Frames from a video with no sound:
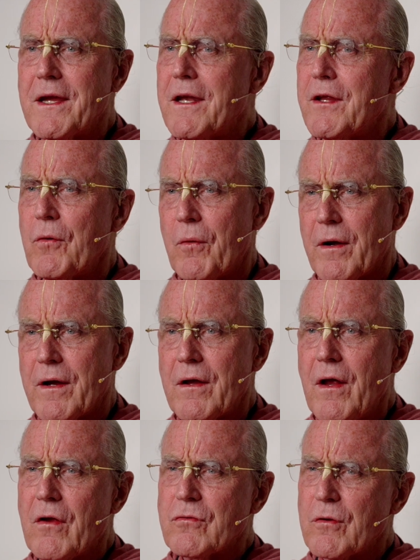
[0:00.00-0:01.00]
any way,
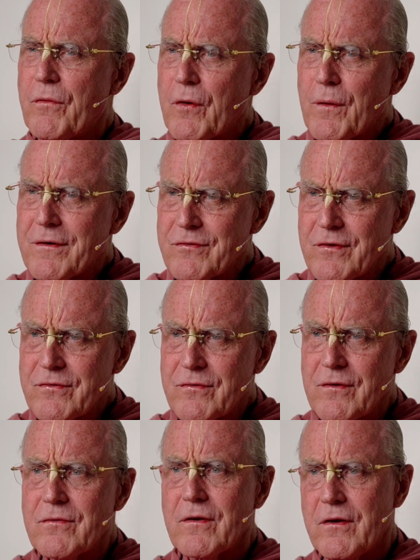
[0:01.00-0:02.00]
so their
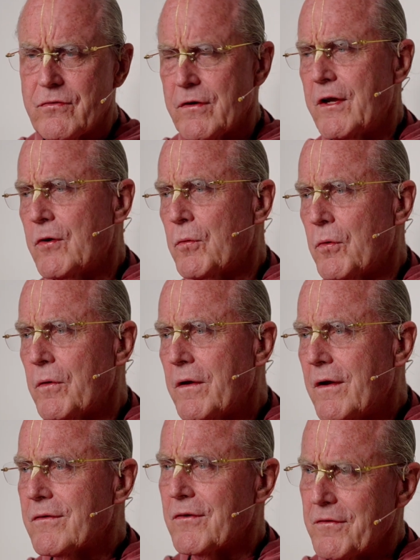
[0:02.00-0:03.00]
existence is equal
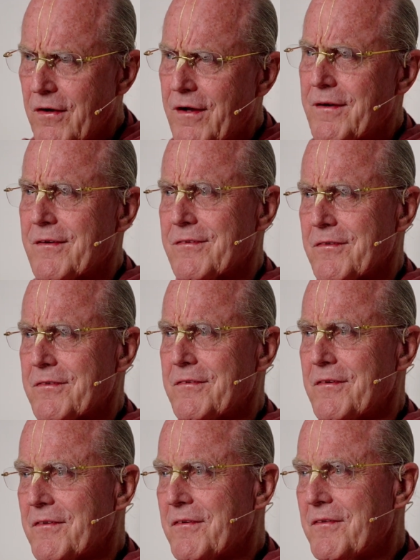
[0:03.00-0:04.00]
to
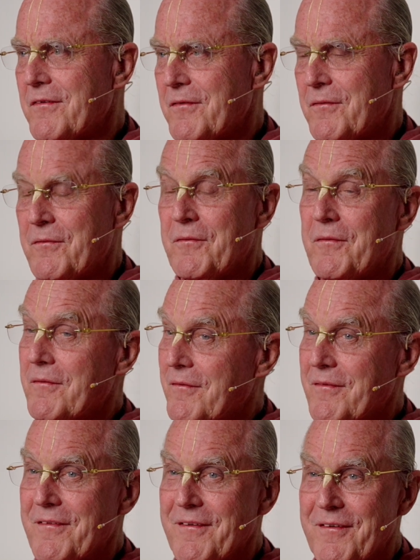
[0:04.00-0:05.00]
non-existence.
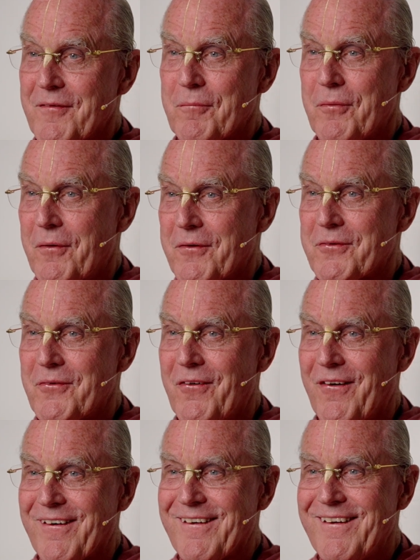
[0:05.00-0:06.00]
Pretty strong.